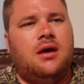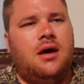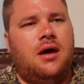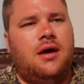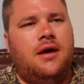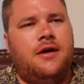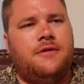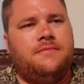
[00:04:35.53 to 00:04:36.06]

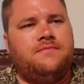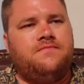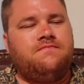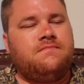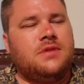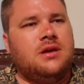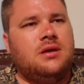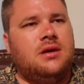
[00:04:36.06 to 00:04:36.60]

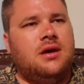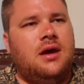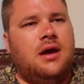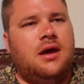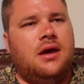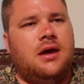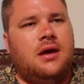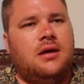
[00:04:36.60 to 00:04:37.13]

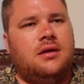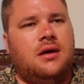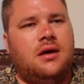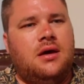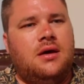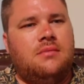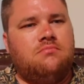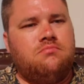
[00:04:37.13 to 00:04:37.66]

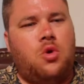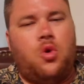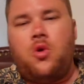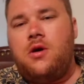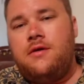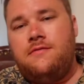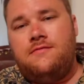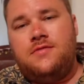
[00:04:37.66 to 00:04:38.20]
more
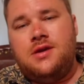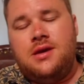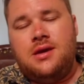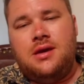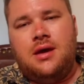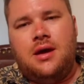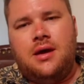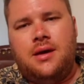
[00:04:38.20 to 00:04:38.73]
of
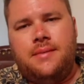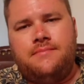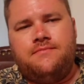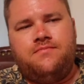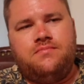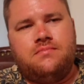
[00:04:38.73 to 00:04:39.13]
the, I